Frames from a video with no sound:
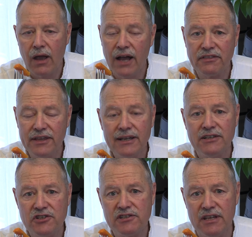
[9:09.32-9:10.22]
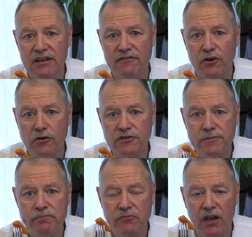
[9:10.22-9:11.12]
I think I just did it, folks.
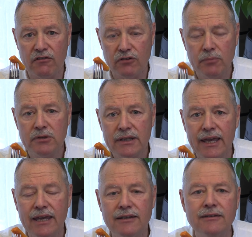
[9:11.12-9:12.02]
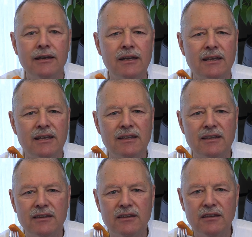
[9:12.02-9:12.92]
I've replicated
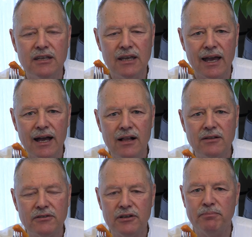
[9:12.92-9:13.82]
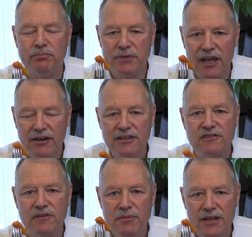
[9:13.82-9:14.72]
the carrots
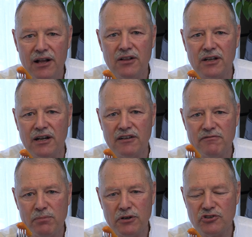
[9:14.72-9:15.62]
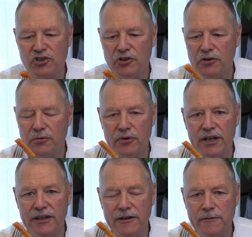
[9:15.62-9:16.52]
from the Algarve, Portugal,
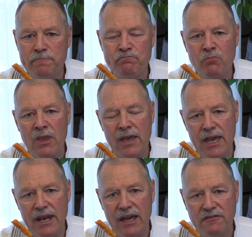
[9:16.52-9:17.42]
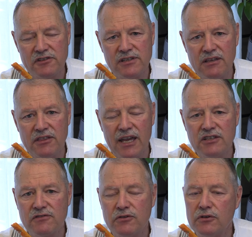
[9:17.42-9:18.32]
right here. And I have to say
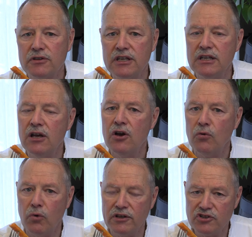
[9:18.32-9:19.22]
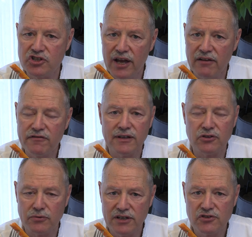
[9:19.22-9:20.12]
thanks for the one chef at
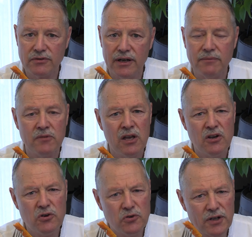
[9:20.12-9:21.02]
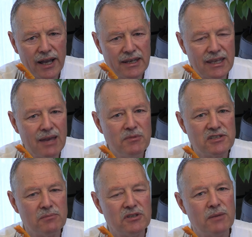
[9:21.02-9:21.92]
the restaurant who kind of gave me
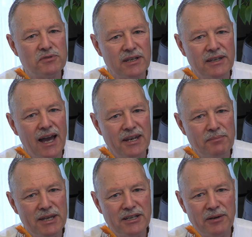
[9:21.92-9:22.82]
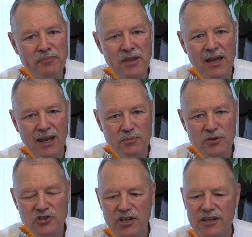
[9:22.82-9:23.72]
some tips on how to make them. I
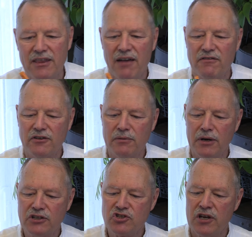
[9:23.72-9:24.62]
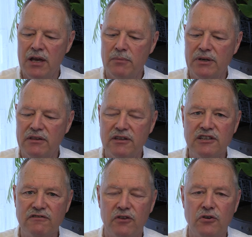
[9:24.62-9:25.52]
appreciated that very much. But
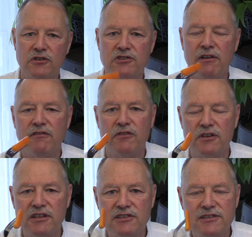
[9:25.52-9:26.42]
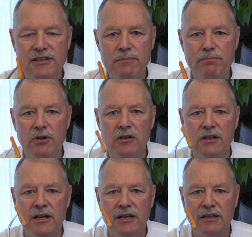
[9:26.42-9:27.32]
this, folks, for the
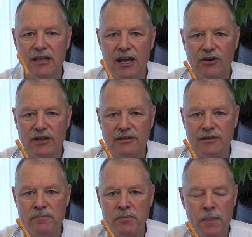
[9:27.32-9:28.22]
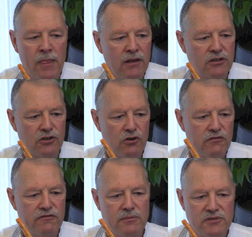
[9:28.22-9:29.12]
simple carrot, to
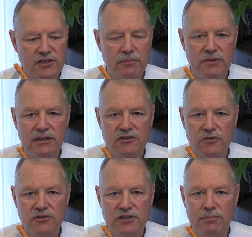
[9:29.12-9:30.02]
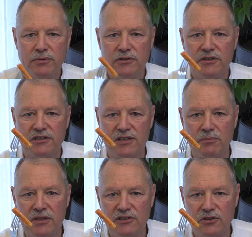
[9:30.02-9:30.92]
go from something so simple to
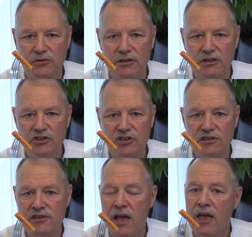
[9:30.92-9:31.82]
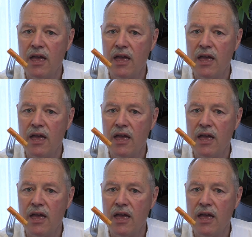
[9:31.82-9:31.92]
something so delicious